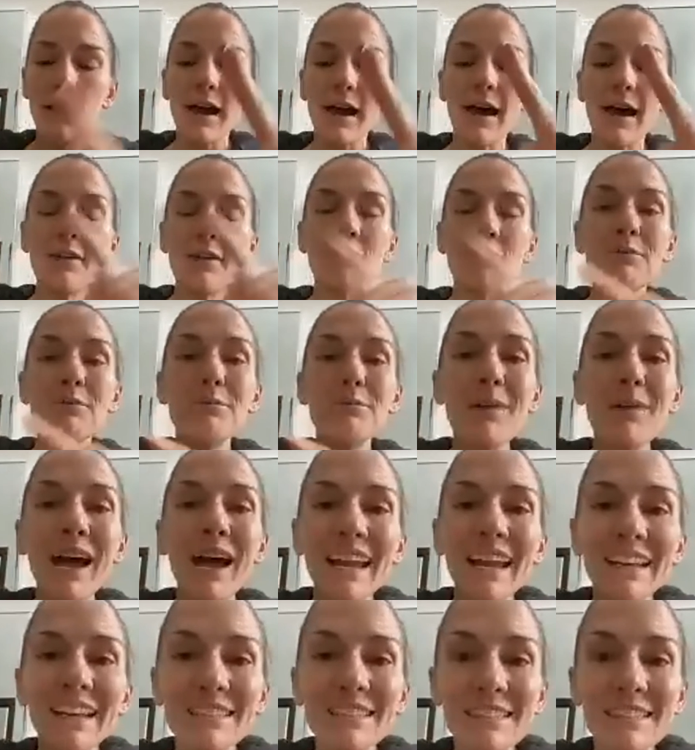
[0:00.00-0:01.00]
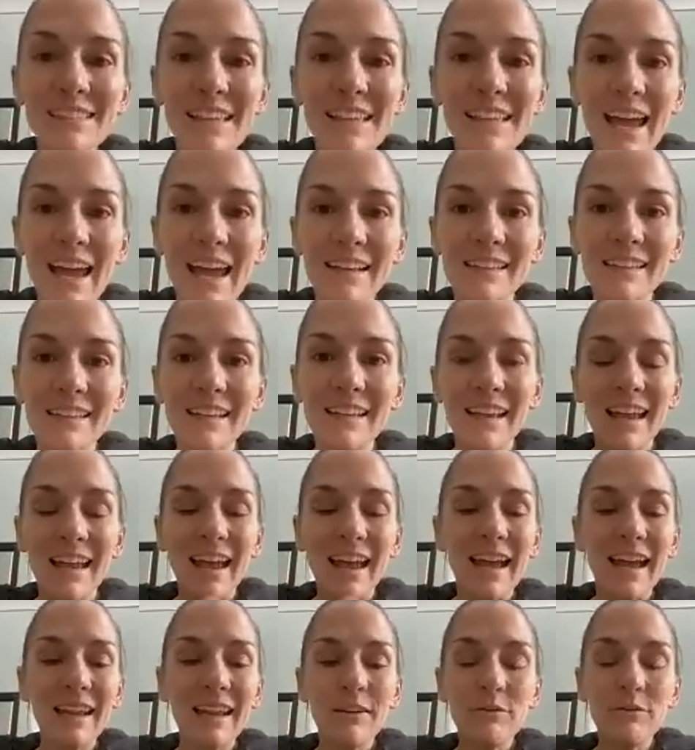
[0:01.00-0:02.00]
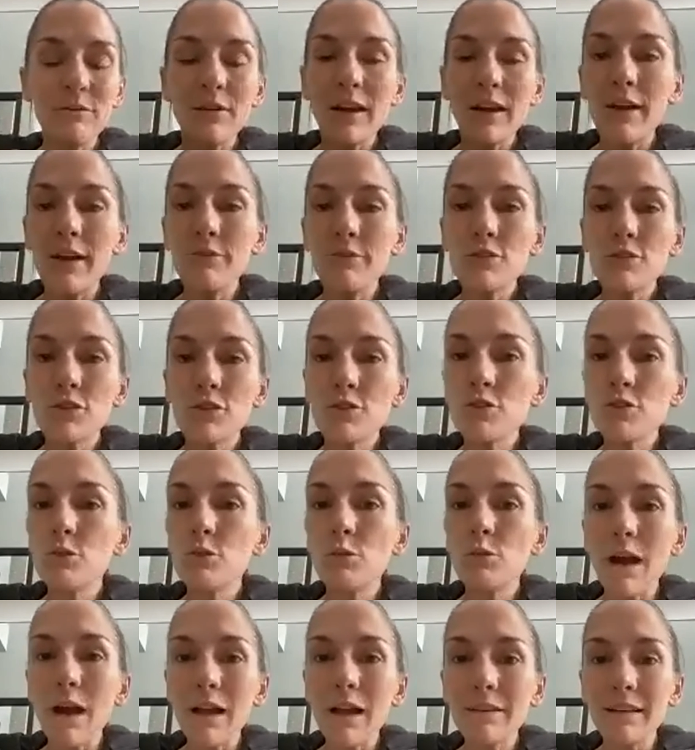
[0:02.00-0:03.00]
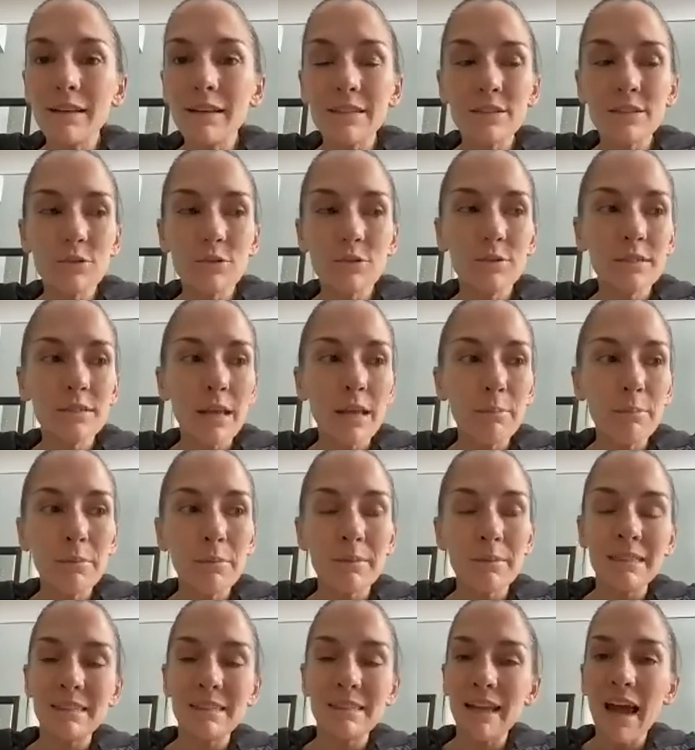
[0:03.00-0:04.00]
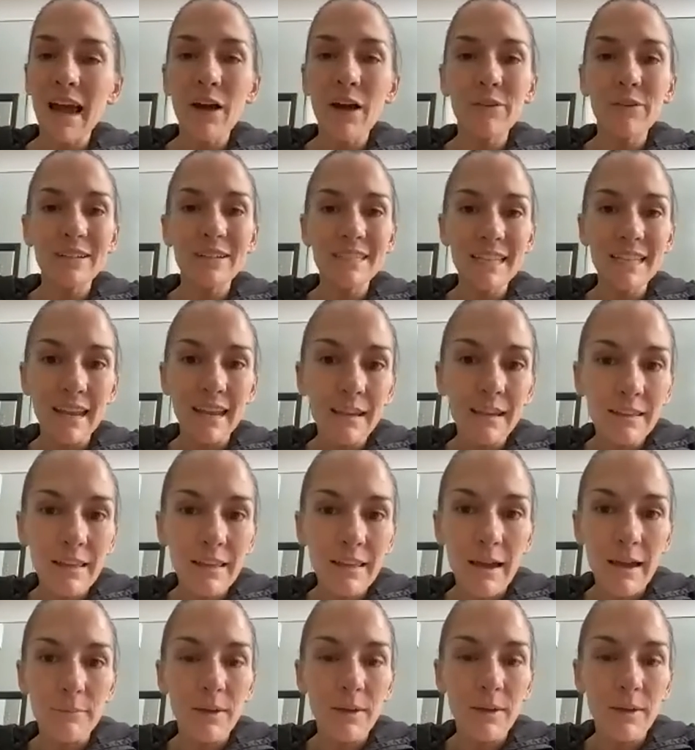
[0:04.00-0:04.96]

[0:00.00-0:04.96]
of mindset, and of true wellness through supplements and how to take them.